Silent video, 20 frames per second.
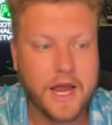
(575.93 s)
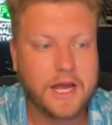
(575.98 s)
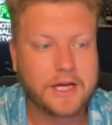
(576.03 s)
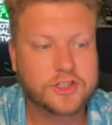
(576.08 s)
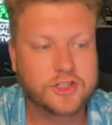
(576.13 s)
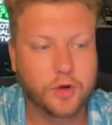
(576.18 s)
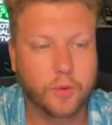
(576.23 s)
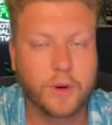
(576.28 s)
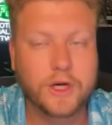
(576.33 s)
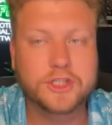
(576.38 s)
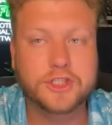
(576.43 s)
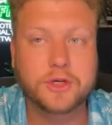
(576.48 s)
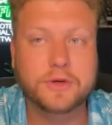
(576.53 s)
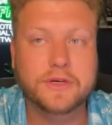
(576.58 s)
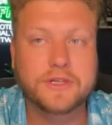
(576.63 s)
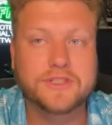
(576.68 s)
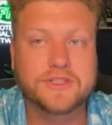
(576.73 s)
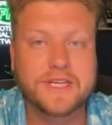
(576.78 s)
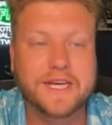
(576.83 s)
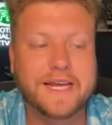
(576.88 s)
So what you
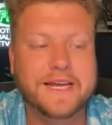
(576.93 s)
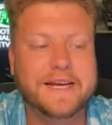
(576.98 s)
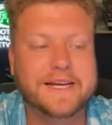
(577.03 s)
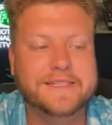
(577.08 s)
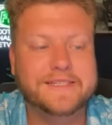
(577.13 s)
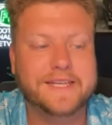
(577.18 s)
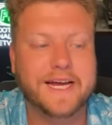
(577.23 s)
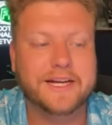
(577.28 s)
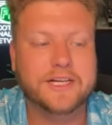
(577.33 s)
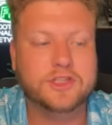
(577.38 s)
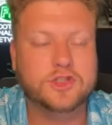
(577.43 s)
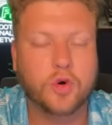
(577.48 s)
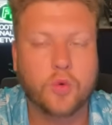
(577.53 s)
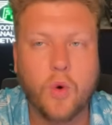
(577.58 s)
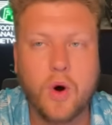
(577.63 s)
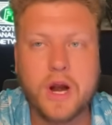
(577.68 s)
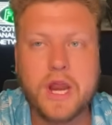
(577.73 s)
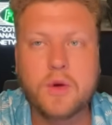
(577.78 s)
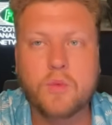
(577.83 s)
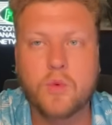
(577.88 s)
can see is that
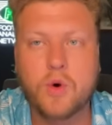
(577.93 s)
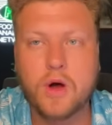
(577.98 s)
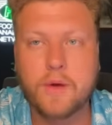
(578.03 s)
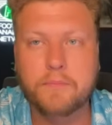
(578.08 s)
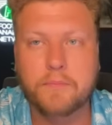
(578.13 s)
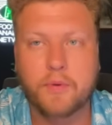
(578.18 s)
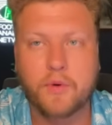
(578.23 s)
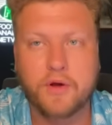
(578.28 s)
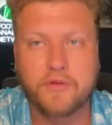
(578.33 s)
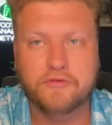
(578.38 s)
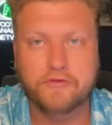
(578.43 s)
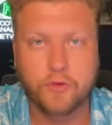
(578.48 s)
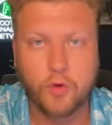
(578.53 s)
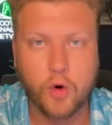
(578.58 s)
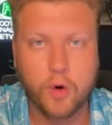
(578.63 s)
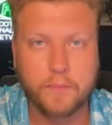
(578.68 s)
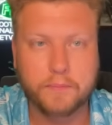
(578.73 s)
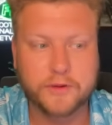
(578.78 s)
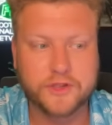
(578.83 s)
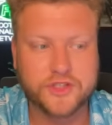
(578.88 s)

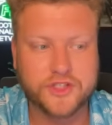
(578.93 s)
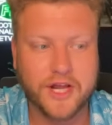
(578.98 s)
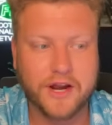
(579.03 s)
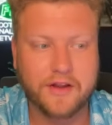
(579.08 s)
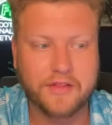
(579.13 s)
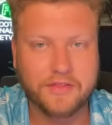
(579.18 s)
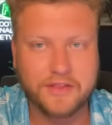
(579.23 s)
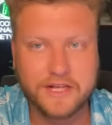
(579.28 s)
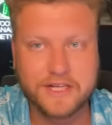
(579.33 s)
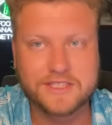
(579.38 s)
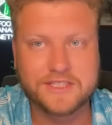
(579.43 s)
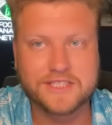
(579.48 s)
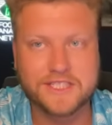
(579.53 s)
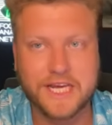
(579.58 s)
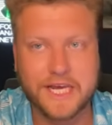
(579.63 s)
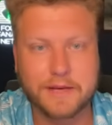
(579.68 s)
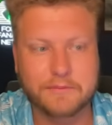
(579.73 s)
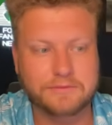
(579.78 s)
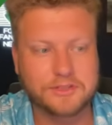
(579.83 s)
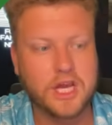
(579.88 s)
21.4% of these
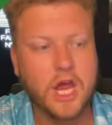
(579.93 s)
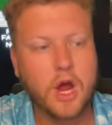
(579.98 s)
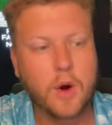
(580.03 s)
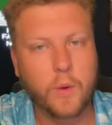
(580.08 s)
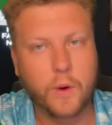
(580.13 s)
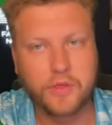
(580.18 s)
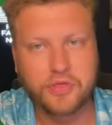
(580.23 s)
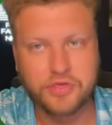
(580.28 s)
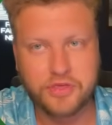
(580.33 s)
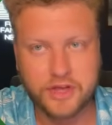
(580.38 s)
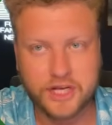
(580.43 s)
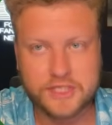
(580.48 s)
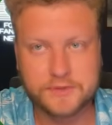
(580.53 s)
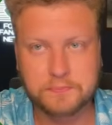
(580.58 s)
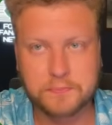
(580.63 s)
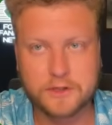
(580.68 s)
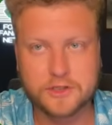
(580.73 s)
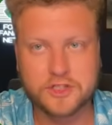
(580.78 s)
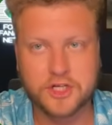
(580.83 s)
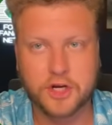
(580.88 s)
teams with this
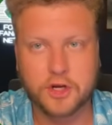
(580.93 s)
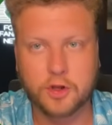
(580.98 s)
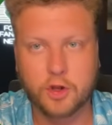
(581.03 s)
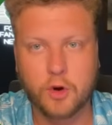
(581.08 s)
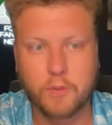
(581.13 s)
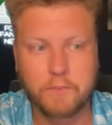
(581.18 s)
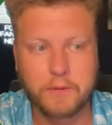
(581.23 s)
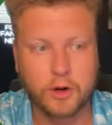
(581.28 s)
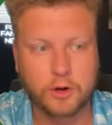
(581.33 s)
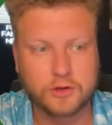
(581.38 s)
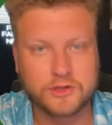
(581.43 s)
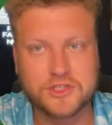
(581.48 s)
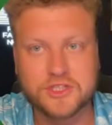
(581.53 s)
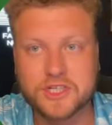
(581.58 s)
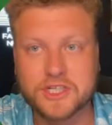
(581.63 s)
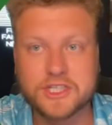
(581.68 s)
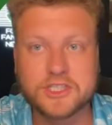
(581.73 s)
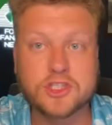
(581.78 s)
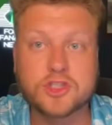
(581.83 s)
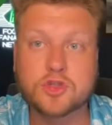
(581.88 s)
particular build
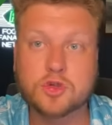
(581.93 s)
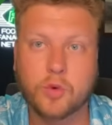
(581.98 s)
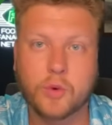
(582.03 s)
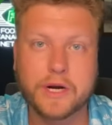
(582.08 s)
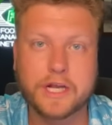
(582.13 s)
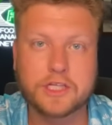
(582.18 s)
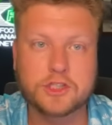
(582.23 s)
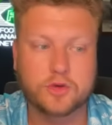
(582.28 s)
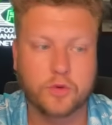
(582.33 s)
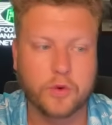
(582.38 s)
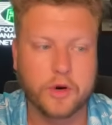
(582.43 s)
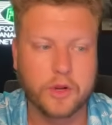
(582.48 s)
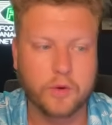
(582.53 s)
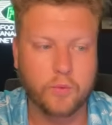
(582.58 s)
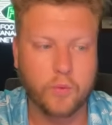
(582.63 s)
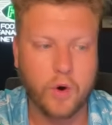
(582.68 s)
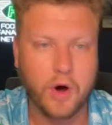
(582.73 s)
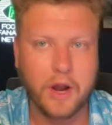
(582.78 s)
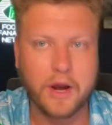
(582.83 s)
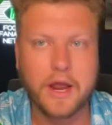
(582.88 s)
since
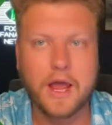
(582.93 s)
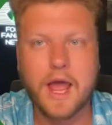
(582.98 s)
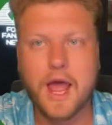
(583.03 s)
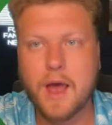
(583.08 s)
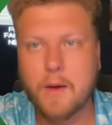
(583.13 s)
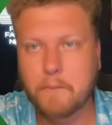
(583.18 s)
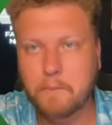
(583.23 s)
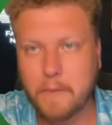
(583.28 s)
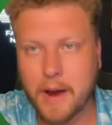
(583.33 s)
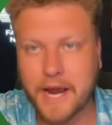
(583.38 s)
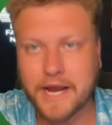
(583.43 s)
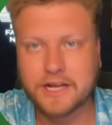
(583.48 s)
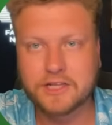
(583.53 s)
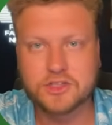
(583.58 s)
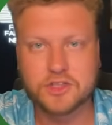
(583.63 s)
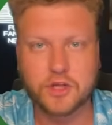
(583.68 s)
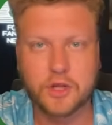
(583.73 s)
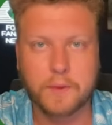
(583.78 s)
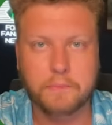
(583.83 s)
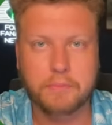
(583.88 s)
2021 made it
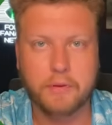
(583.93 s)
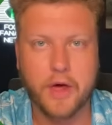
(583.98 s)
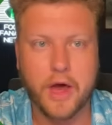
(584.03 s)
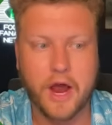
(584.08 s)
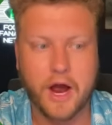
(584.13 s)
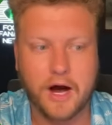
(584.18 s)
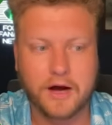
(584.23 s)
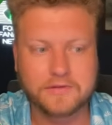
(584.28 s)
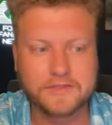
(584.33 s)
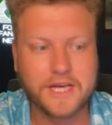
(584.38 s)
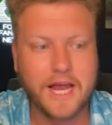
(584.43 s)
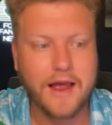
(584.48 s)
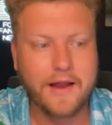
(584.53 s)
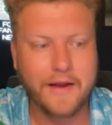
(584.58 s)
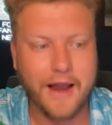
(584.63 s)
to the playoffs.